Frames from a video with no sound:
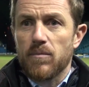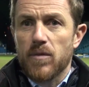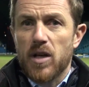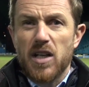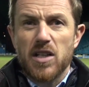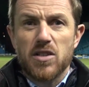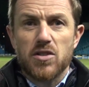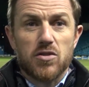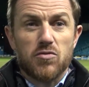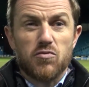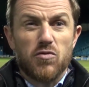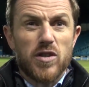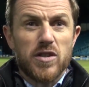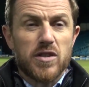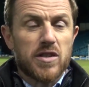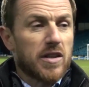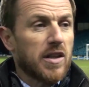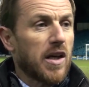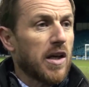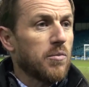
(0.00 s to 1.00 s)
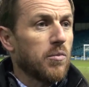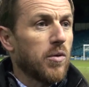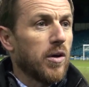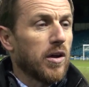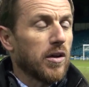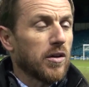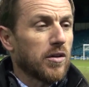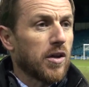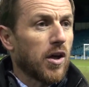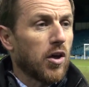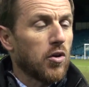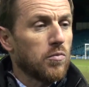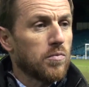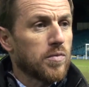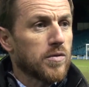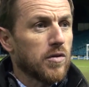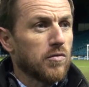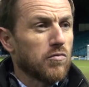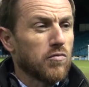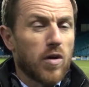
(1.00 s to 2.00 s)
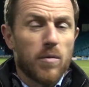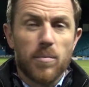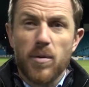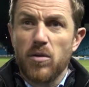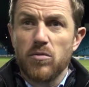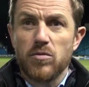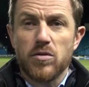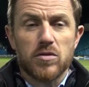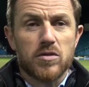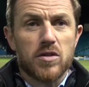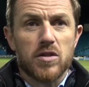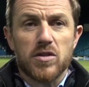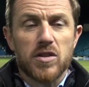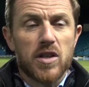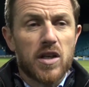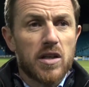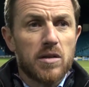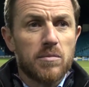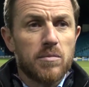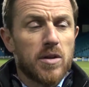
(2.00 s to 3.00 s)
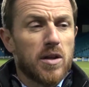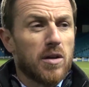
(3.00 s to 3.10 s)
And he just reads the game well and copes, and Robbo does the same.